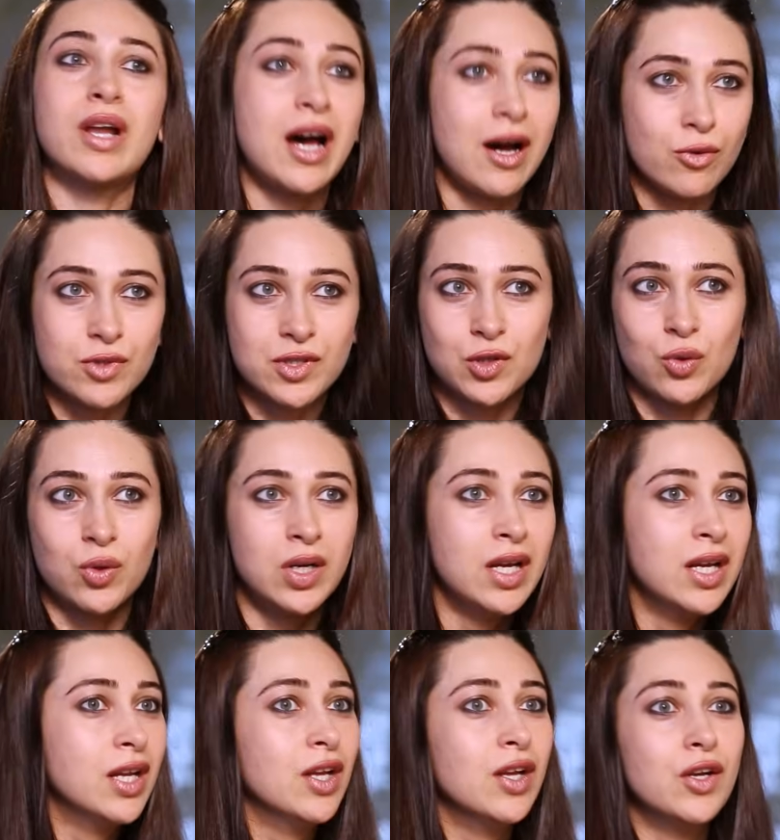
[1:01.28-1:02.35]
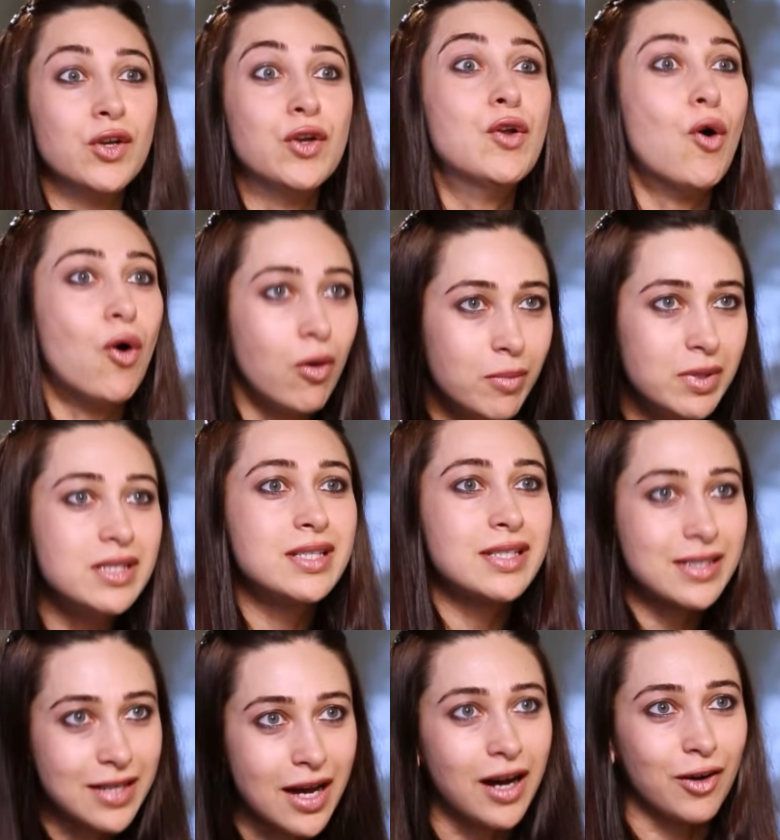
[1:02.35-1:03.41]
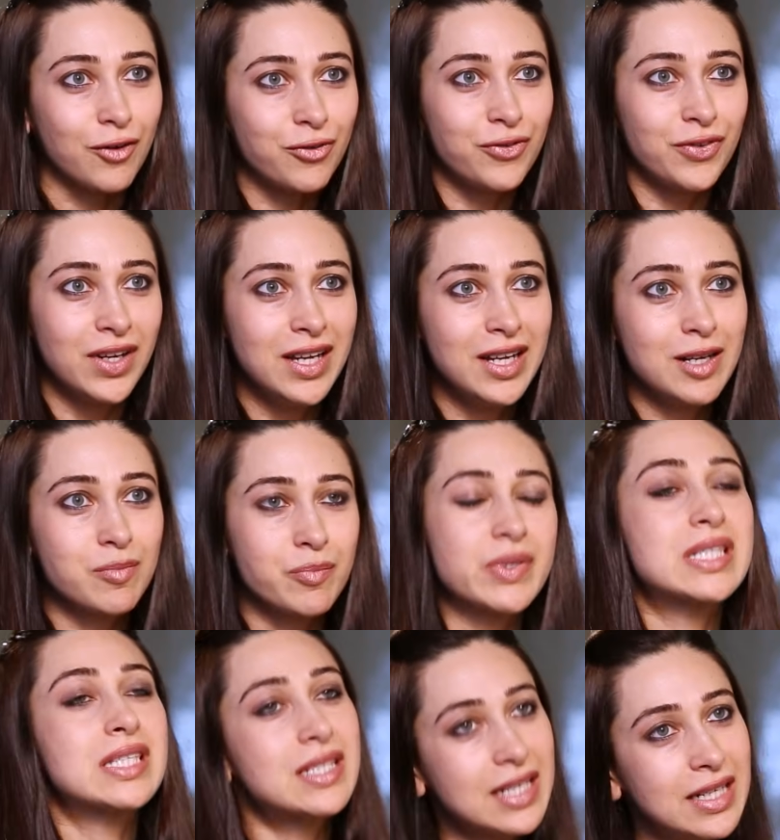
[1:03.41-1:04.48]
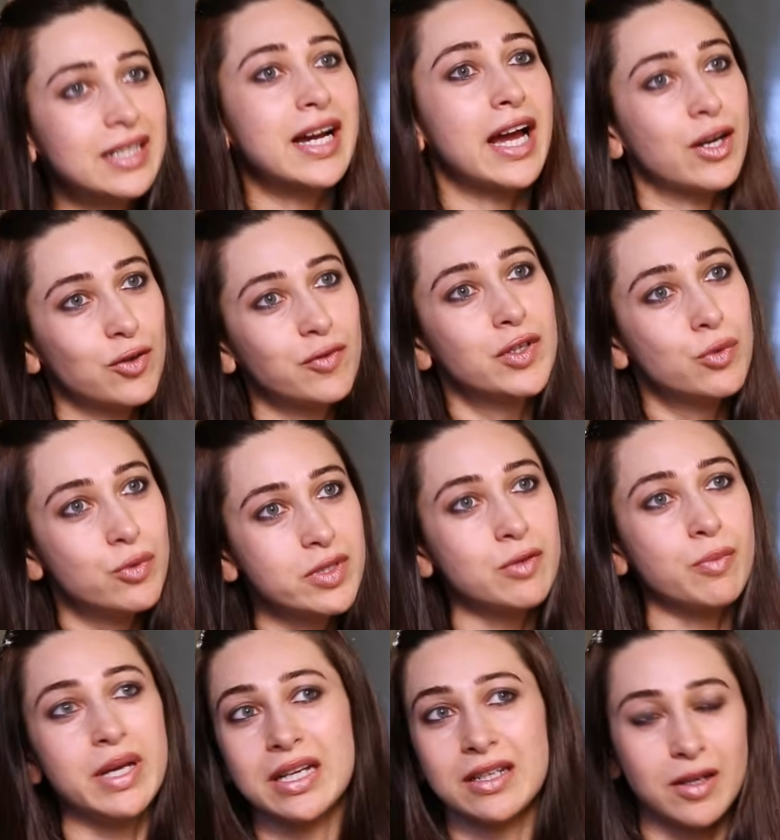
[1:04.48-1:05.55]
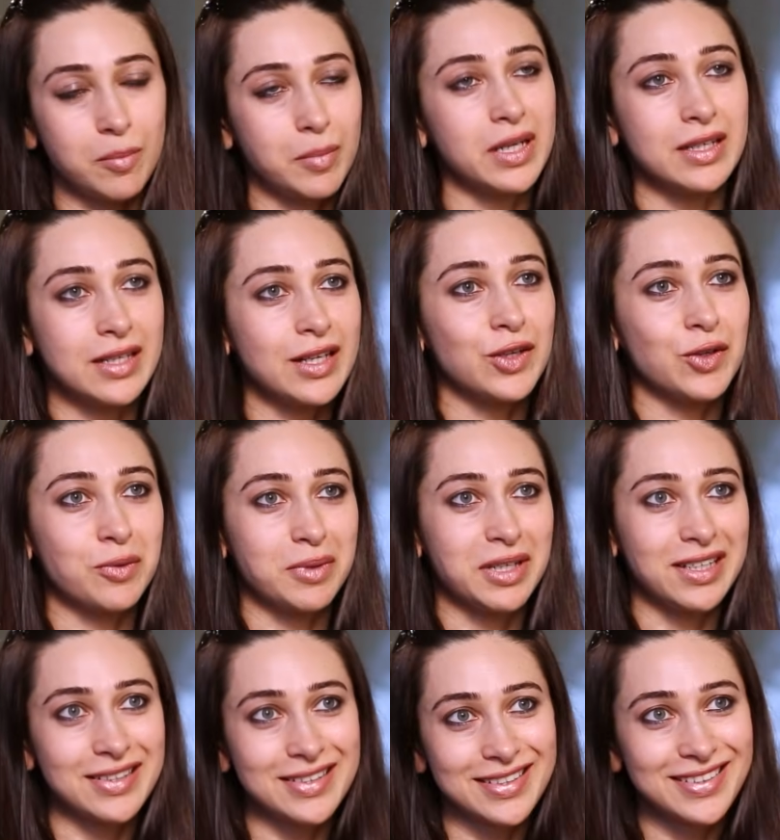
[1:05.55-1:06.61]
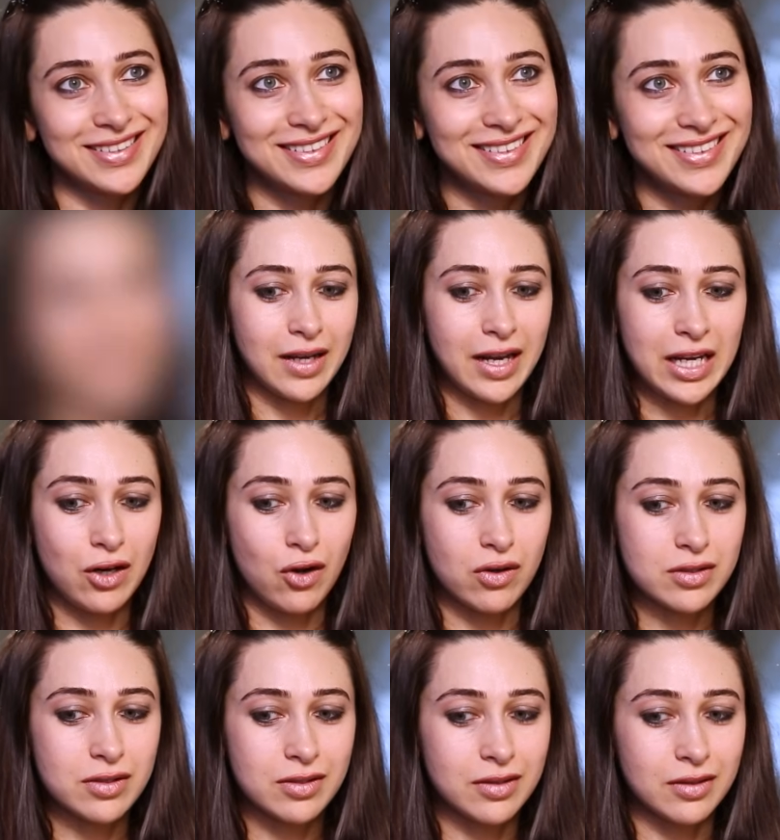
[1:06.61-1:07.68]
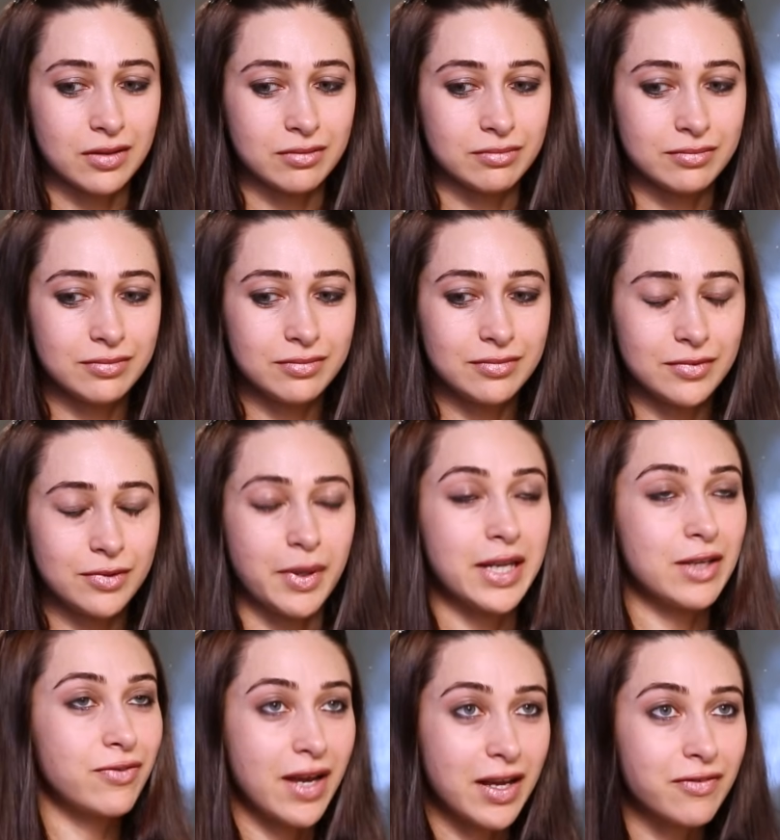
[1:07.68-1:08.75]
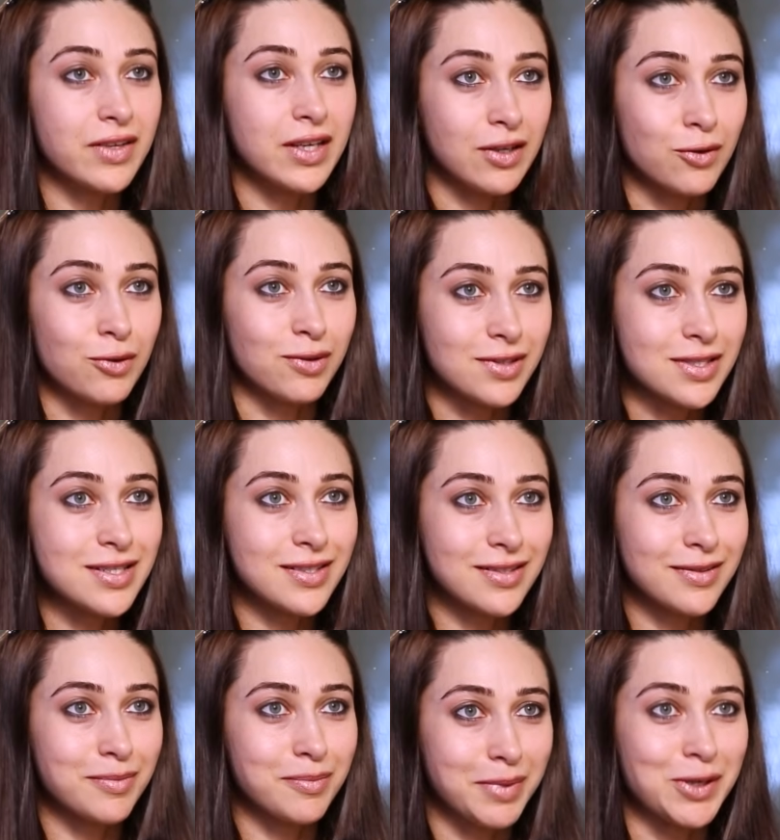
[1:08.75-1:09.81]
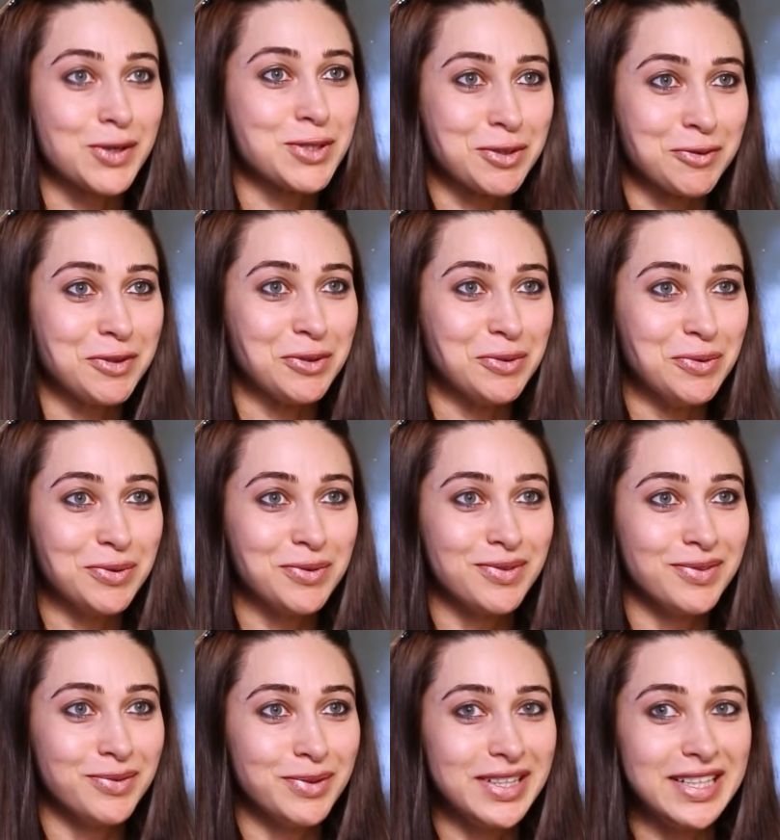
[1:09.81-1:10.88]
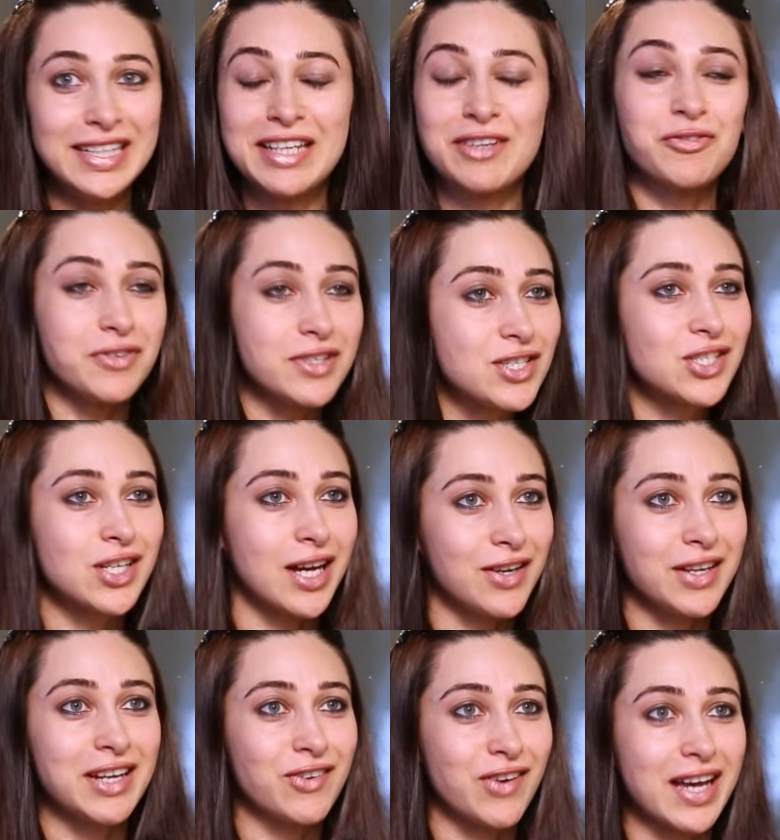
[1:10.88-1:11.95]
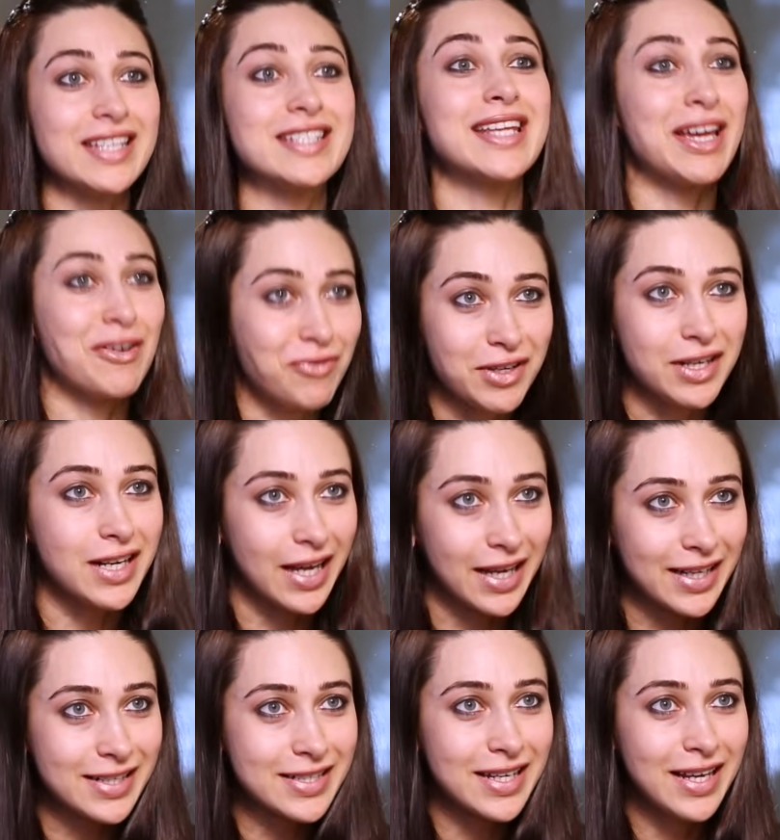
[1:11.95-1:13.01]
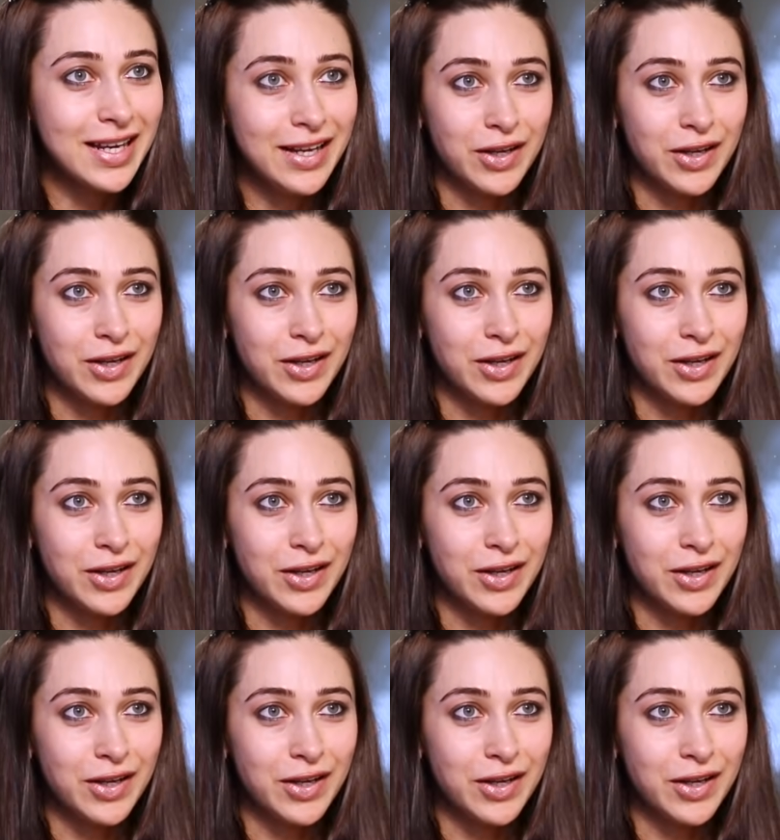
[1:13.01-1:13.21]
household, normal stuff, but still kind of lose weight and maintain your weight. I lost 25 kilos because of you, eating fish curry and rice every night.